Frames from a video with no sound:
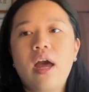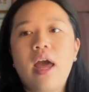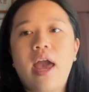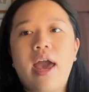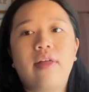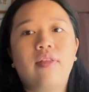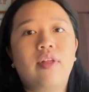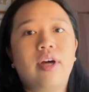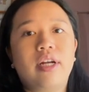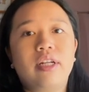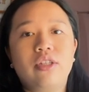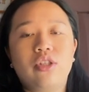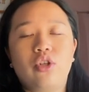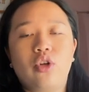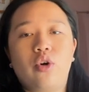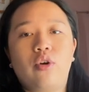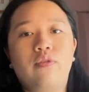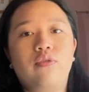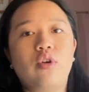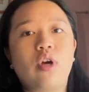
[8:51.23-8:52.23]
and let us
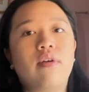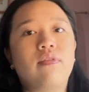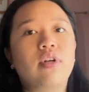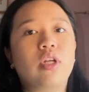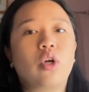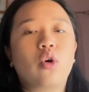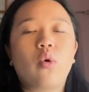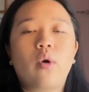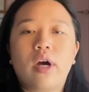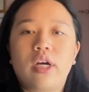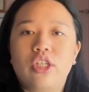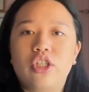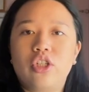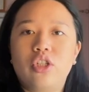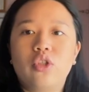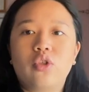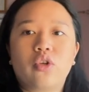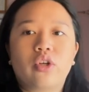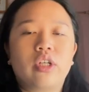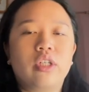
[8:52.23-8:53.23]
know if you have any
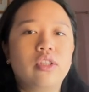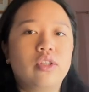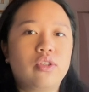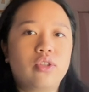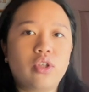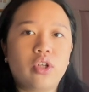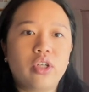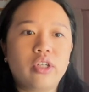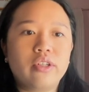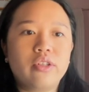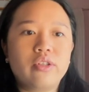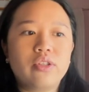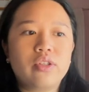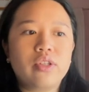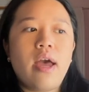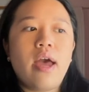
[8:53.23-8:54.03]
questions or concerns.